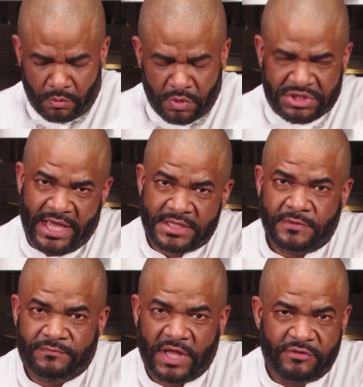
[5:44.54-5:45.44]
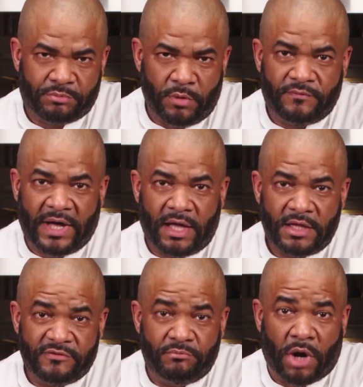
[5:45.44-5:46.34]
which has the flavor profile
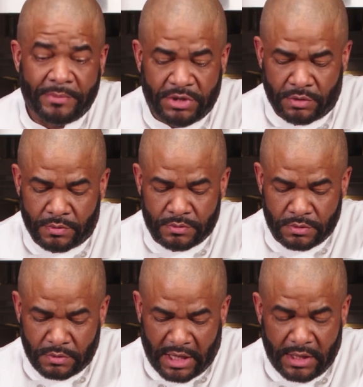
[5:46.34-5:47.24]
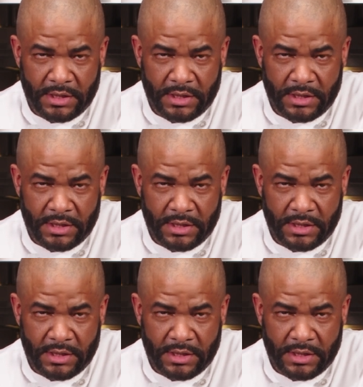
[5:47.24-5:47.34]
of barbecue, okay?